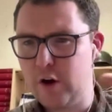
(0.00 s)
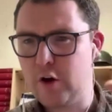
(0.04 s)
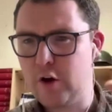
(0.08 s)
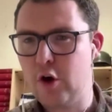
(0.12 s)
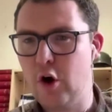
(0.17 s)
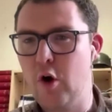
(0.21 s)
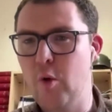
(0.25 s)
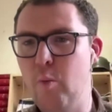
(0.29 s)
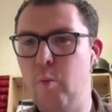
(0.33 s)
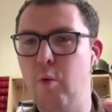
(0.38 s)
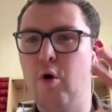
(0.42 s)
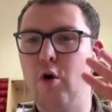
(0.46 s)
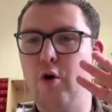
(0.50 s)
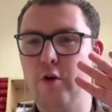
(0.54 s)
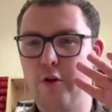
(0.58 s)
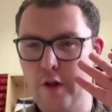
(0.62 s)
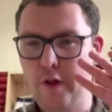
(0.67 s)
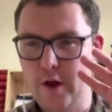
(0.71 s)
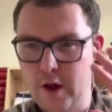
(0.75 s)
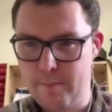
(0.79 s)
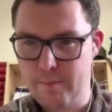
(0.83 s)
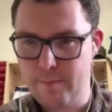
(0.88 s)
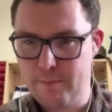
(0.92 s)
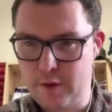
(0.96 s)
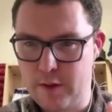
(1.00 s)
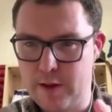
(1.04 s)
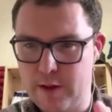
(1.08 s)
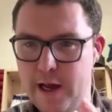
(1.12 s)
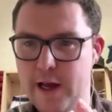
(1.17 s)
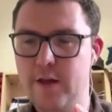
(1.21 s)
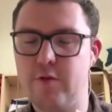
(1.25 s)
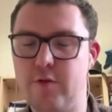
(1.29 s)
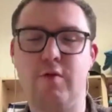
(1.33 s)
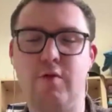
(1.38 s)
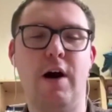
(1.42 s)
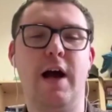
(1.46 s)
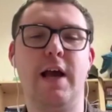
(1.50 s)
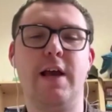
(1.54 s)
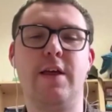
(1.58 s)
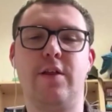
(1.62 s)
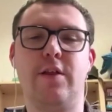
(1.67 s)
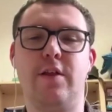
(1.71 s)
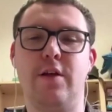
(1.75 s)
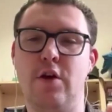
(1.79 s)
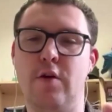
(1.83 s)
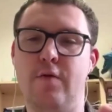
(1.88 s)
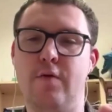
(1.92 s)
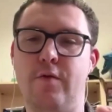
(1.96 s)
is kind of Goldwater, states'
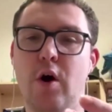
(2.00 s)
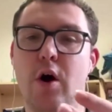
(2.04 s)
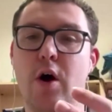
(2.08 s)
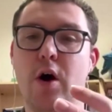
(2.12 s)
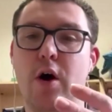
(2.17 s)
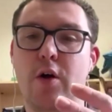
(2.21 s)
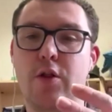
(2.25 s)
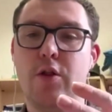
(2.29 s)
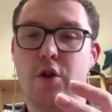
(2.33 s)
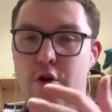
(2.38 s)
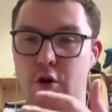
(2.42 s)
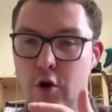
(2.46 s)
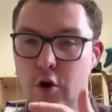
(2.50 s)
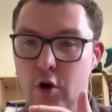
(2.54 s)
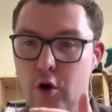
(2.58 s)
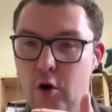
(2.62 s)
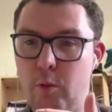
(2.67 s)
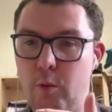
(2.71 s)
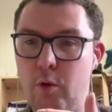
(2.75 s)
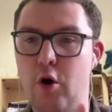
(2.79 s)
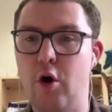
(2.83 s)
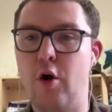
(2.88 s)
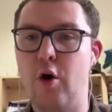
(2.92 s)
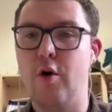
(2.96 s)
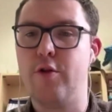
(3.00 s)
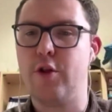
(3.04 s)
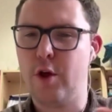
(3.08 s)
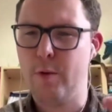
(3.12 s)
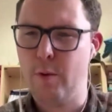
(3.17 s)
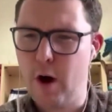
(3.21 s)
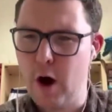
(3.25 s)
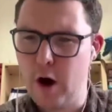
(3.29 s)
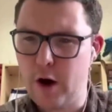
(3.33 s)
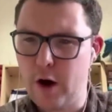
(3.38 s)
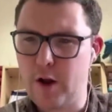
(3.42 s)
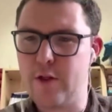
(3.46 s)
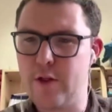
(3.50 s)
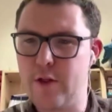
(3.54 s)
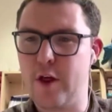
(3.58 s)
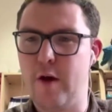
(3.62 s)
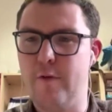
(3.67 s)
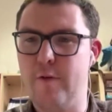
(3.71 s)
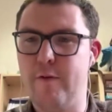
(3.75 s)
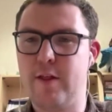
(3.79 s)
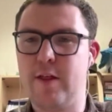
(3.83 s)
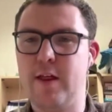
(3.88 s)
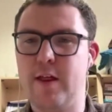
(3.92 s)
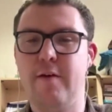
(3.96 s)
rights. You've got stalwarts who are
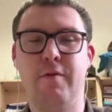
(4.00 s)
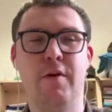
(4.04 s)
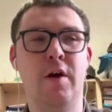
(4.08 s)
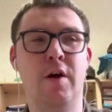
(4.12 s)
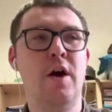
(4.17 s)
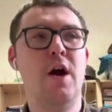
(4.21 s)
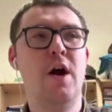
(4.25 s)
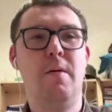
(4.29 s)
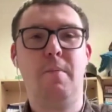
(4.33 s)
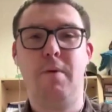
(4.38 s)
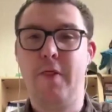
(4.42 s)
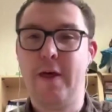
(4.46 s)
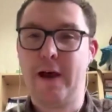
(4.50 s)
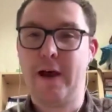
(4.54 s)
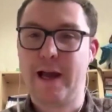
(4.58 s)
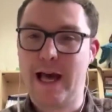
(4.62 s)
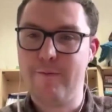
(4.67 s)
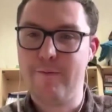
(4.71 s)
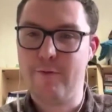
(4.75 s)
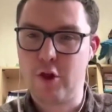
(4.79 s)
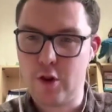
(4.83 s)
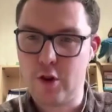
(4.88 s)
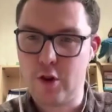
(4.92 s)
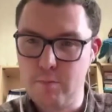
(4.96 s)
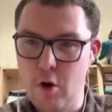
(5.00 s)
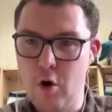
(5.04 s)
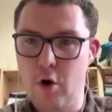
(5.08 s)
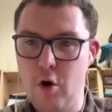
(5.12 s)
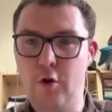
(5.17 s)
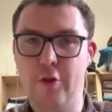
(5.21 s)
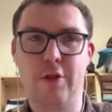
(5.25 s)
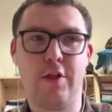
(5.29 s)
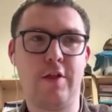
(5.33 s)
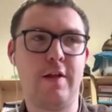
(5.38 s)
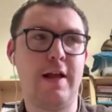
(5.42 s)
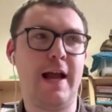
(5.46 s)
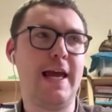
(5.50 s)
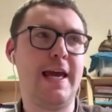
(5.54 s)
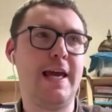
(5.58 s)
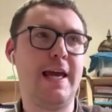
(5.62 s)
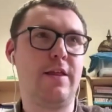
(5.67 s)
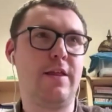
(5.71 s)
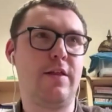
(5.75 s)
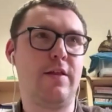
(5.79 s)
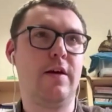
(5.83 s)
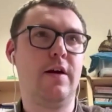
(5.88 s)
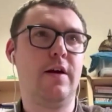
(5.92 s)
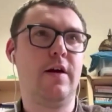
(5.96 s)
conservative, but they're kind of small
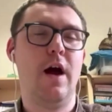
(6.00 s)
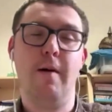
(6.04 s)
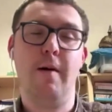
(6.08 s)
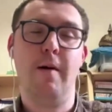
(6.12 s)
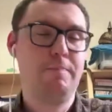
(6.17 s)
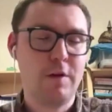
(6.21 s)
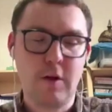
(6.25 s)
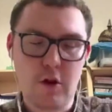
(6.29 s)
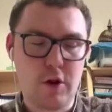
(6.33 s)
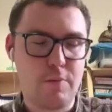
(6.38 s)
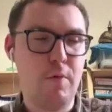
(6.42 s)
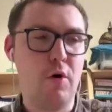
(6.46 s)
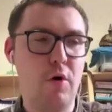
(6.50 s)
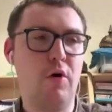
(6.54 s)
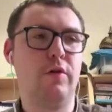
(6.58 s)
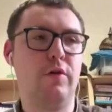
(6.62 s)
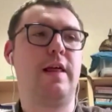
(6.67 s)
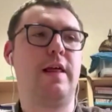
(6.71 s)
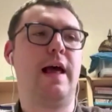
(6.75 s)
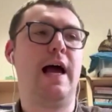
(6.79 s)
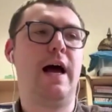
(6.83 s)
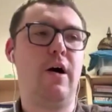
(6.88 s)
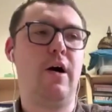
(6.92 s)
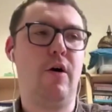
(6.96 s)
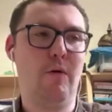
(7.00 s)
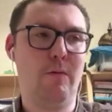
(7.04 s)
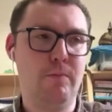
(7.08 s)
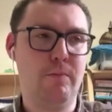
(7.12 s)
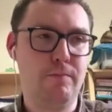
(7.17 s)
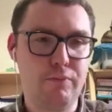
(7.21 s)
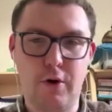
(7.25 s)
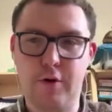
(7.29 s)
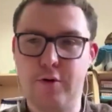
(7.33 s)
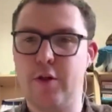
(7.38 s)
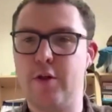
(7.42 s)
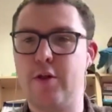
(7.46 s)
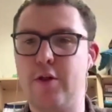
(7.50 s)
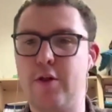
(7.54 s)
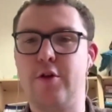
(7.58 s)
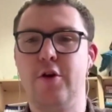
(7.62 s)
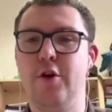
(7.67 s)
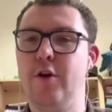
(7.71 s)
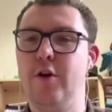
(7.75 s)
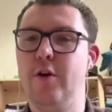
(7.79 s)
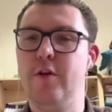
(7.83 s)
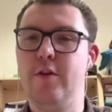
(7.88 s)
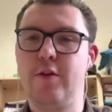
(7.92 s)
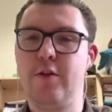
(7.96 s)
town
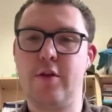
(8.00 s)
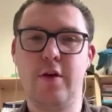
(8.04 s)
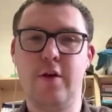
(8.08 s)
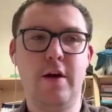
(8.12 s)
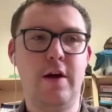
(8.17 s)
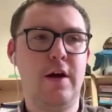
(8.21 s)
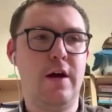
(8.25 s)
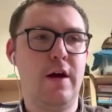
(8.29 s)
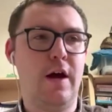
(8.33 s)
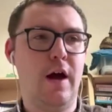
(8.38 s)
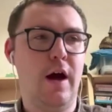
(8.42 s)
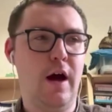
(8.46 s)
Protestant,